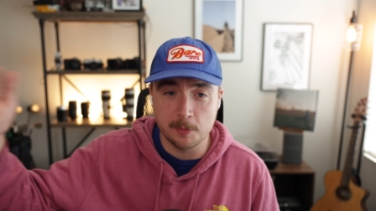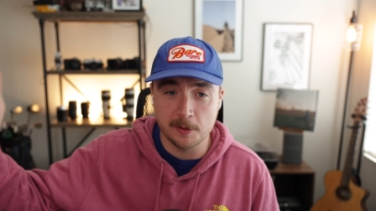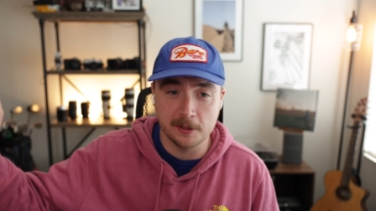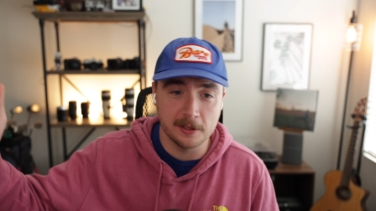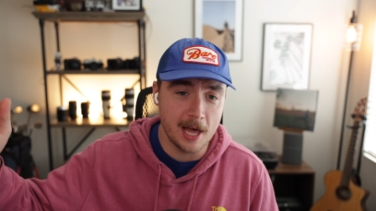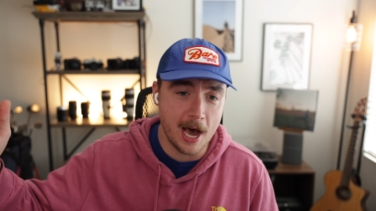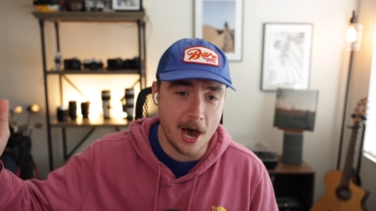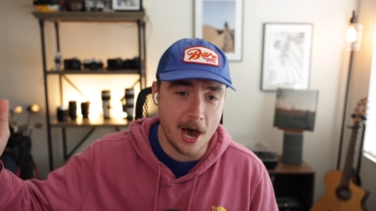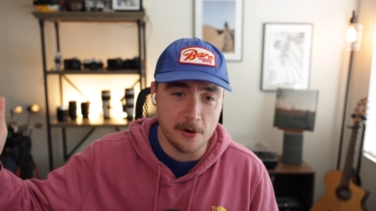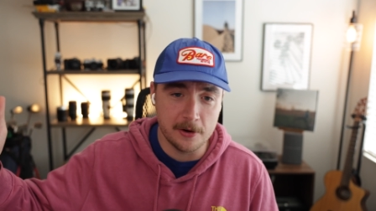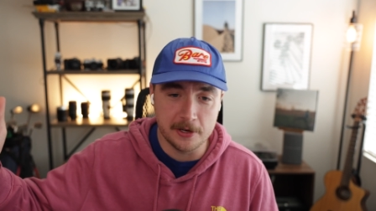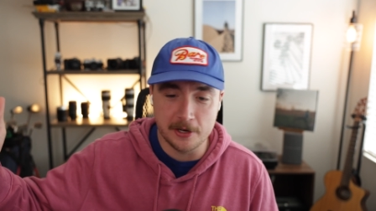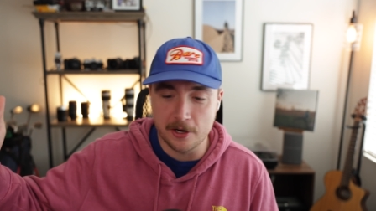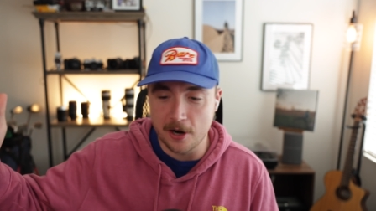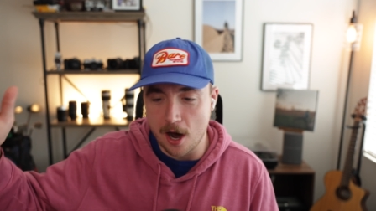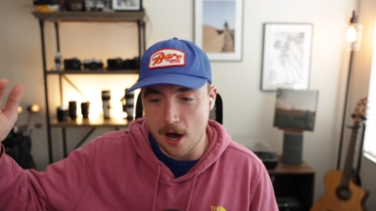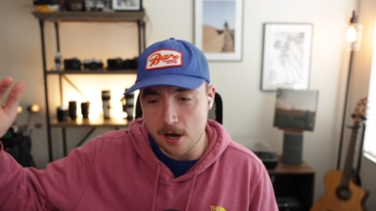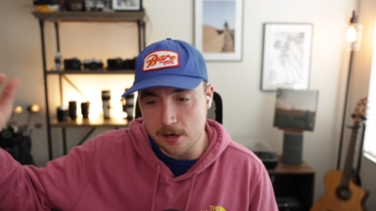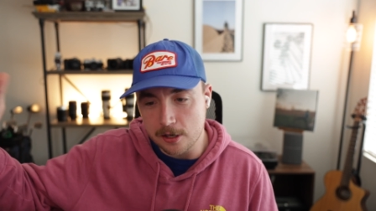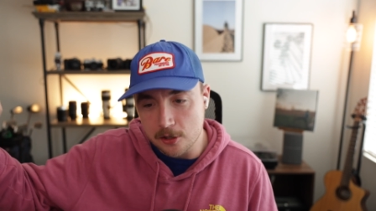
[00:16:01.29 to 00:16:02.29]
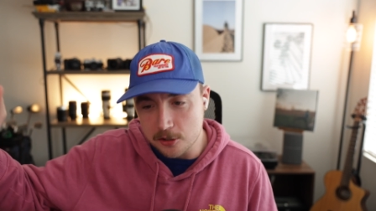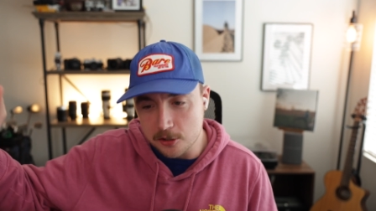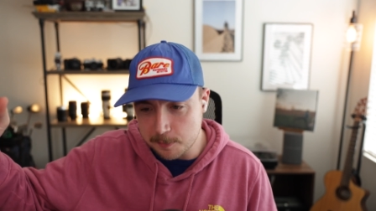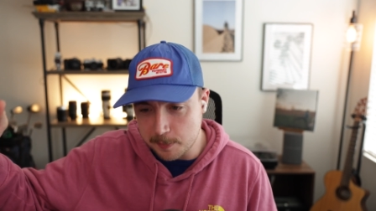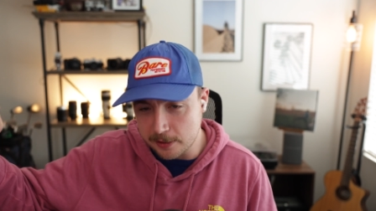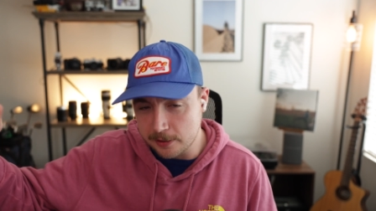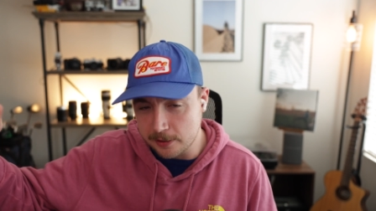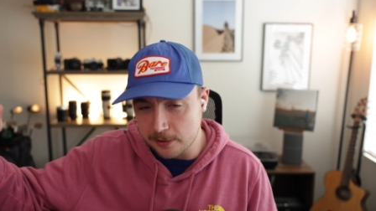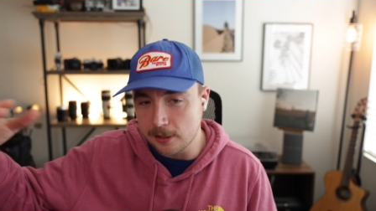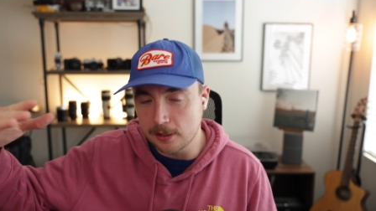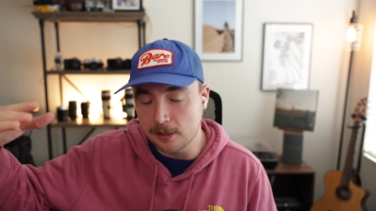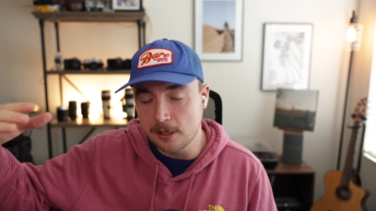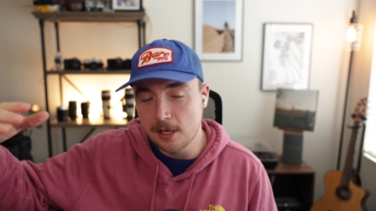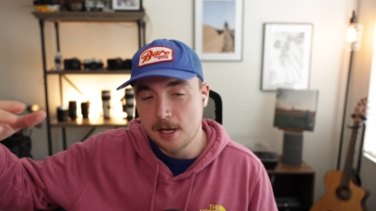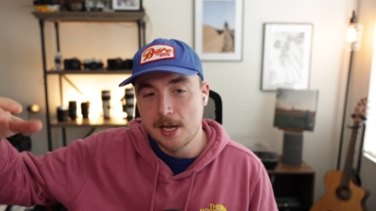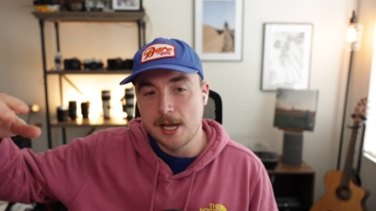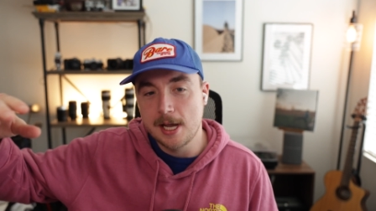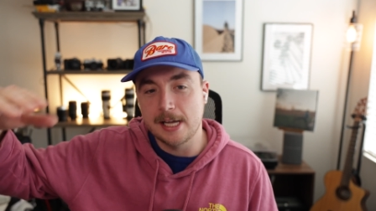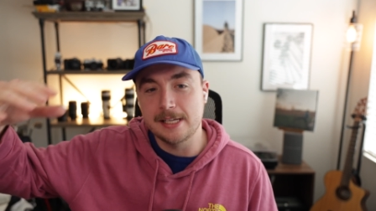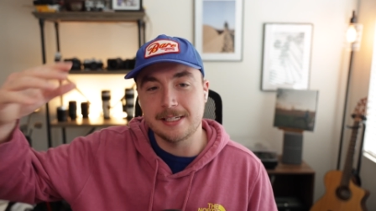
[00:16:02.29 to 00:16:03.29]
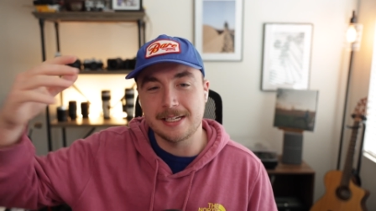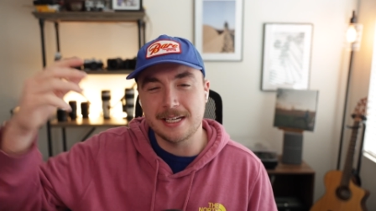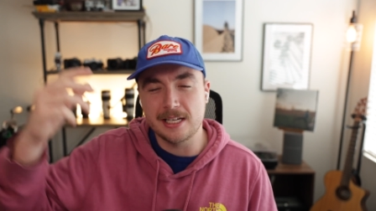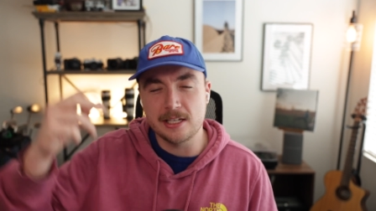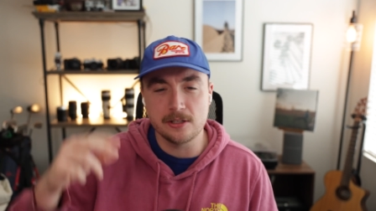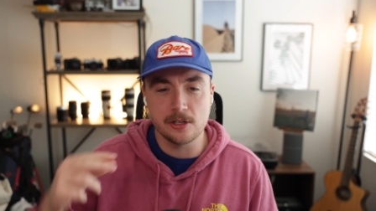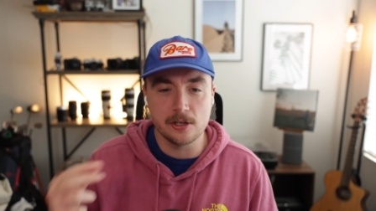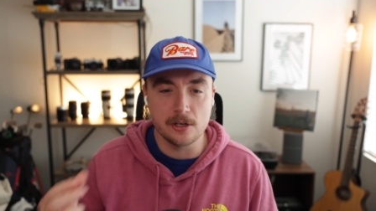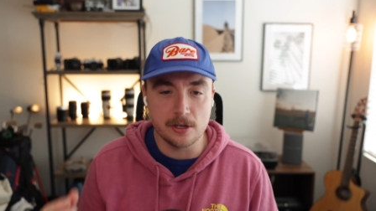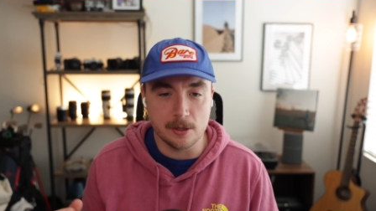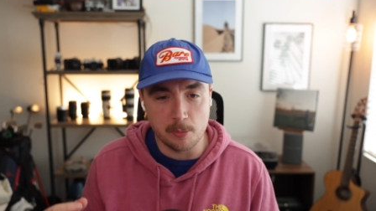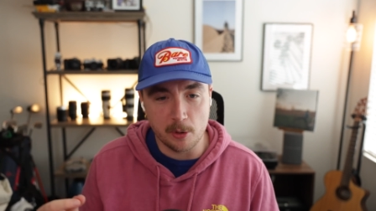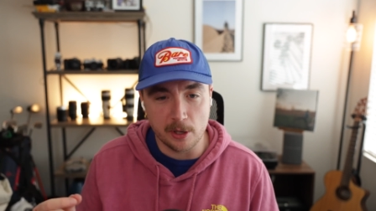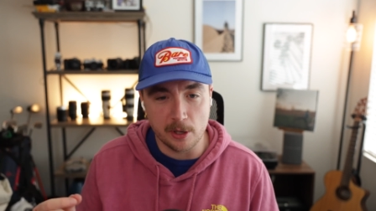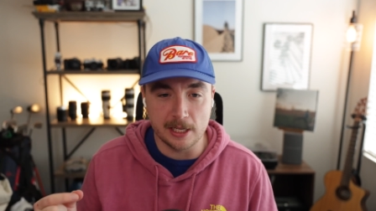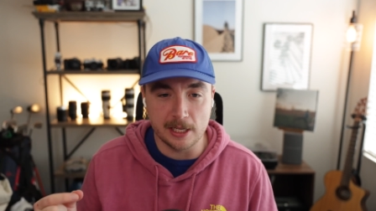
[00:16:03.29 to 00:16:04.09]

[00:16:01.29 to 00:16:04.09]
loud and your audio is peaking, it's easier to bring it